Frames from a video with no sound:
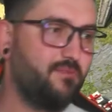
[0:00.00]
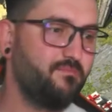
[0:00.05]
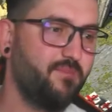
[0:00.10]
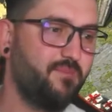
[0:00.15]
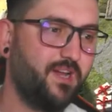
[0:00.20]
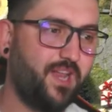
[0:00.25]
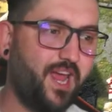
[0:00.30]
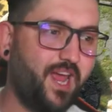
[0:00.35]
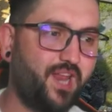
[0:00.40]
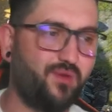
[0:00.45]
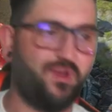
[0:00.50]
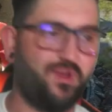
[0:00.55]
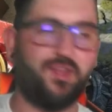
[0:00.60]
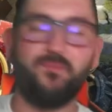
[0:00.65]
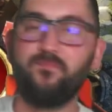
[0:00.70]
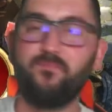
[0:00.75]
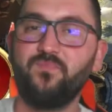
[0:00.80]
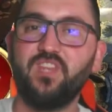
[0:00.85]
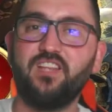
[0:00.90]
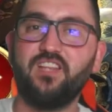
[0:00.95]
But anyway,
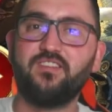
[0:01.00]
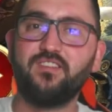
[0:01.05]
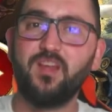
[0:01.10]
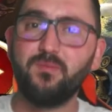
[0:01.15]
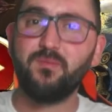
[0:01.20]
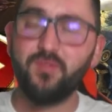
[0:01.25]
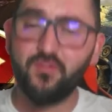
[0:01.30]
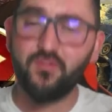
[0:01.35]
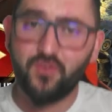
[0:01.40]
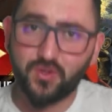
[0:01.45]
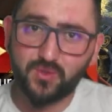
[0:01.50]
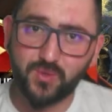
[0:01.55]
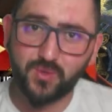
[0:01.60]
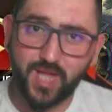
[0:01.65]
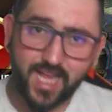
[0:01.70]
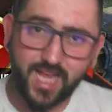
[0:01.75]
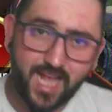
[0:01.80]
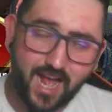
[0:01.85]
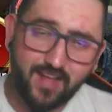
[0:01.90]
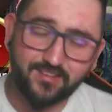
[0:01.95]
this is gonna be for
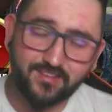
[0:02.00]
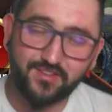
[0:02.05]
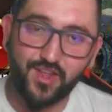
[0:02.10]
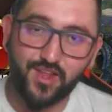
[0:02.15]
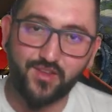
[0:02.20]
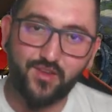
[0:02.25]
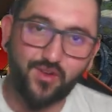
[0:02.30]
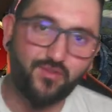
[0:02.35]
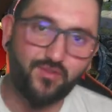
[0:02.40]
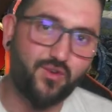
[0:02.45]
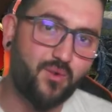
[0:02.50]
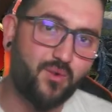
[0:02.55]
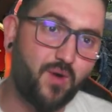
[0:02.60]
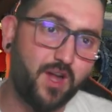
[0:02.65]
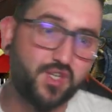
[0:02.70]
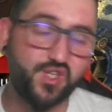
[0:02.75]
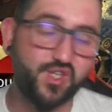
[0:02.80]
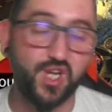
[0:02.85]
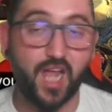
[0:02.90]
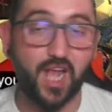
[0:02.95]
today, guys. Thank you all for
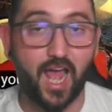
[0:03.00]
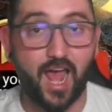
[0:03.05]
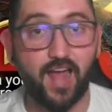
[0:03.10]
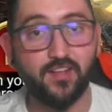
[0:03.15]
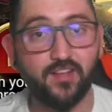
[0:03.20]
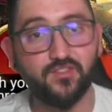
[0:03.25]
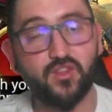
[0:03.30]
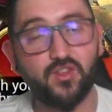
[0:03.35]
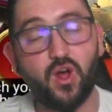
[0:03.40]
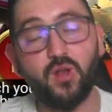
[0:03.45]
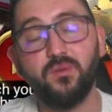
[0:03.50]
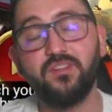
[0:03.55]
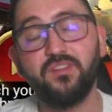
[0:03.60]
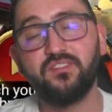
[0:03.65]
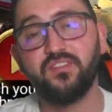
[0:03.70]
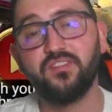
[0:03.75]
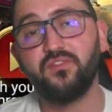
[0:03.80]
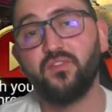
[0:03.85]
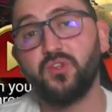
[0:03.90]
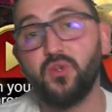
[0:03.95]
watching. As
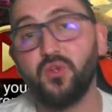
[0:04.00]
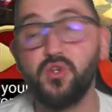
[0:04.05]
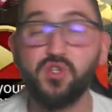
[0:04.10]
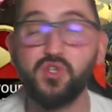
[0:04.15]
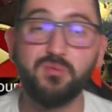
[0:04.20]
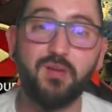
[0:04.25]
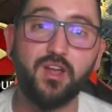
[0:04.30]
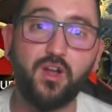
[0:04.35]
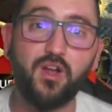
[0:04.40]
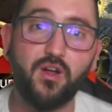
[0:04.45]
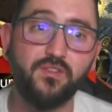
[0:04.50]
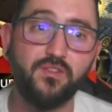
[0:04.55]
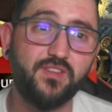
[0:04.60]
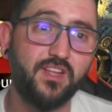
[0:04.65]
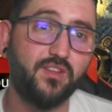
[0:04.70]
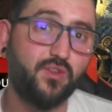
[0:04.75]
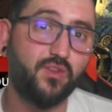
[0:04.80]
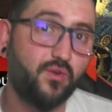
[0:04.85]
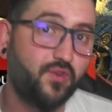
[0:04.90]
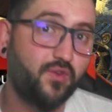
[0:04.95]
always, if you do enjoy my
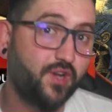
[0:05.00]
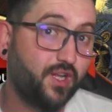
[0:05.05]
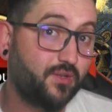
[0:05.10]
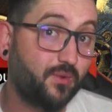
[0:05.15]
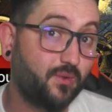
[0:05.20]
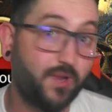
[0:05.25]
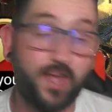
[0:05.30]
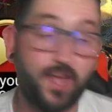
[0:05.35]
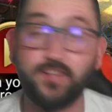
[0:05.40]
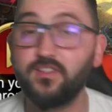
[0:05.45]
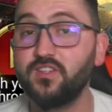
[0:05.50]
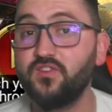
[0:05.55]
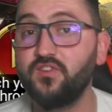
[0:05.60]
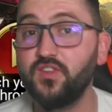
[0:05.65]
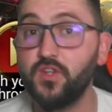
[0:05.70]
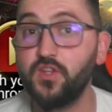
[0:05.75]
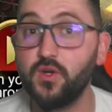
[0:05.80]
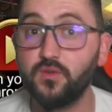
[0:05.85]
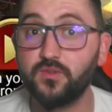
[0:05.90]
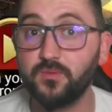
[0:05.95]
content, don't forget to like this
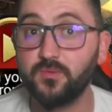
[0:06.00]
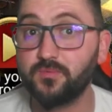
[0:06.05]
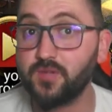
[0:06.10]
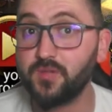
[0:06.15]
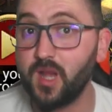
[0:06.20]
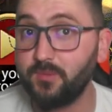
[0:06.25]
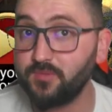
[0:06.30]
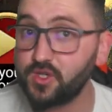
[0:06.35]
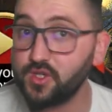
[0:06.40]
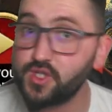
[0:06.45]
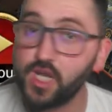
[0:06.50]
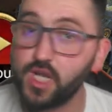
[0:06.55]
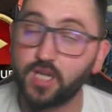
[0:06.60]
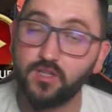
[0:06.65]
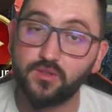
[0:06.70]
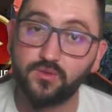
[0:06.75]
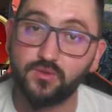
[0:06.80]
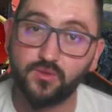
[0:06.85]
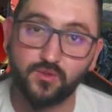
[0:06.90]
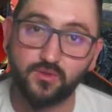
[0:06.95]
video, subscribe to the
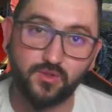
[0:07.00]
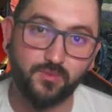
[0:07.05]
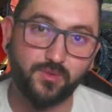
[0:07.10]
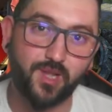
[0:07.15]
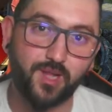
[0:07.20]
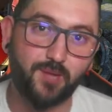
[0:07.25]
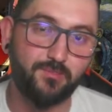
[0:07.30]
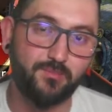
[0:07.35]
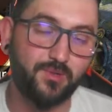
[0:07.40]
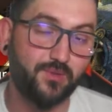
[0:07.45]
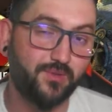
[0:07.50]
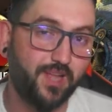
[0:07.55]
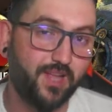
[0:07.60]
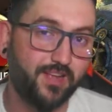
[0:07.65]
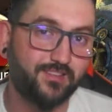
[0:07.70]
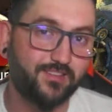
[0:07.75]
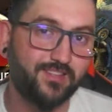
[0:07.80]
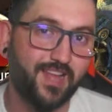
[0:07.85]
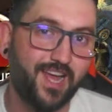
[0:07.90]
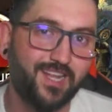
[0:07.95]
channel to see when I upload
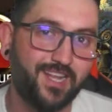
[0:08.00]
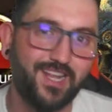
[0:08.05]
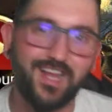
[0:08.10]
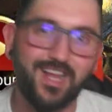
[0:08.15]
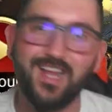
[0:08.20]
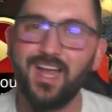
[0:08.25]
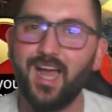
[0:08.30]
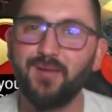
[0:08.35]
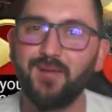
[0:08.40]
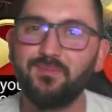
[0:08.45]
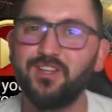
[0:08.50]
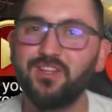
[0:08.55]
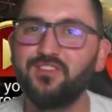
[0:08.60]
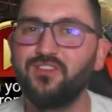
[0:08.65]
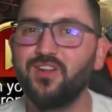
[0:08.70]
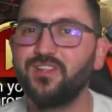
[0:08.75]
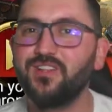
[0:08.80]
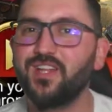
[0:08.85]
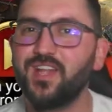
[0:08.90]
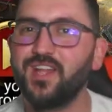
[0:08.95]
next, and I'm gonna
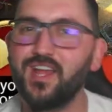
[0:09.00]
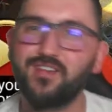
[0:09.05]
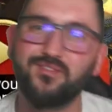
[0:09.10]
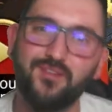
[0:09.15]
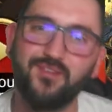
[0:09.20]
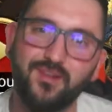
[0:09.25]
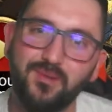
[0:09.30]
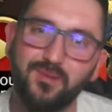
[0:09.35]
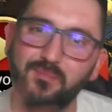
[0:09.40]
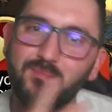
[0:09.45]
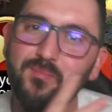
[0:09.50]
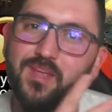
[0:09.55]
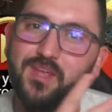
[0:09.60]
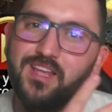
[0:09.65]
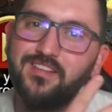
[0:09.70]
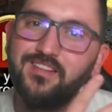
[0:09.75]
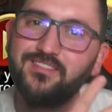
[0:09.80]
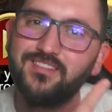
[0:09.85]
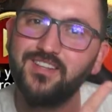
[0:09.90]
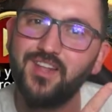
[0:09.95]
see you on the next one.
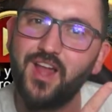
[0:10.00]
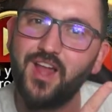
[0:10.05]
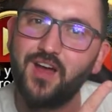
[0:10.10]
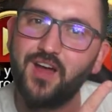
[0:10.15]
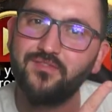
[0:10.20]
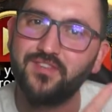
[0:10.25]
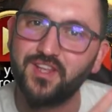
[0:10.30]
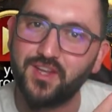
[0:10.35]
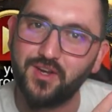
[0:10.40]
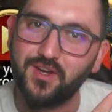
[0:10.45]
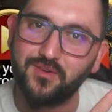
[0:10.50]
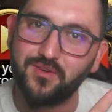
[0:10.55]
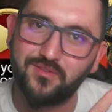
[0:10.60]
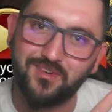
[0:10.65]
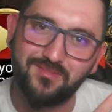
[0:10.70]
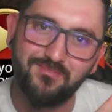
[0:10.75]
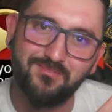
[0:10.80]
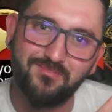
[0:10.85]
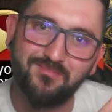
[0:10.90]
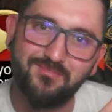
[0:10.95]
Peace, love, take care,
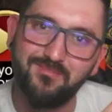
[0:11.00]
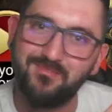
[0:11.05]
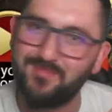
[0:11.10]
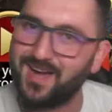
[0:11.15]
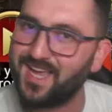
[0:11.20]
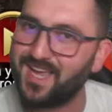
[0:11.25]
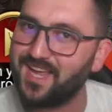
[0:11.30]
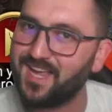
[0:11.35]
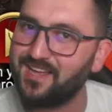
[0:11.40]
everyone. Bye,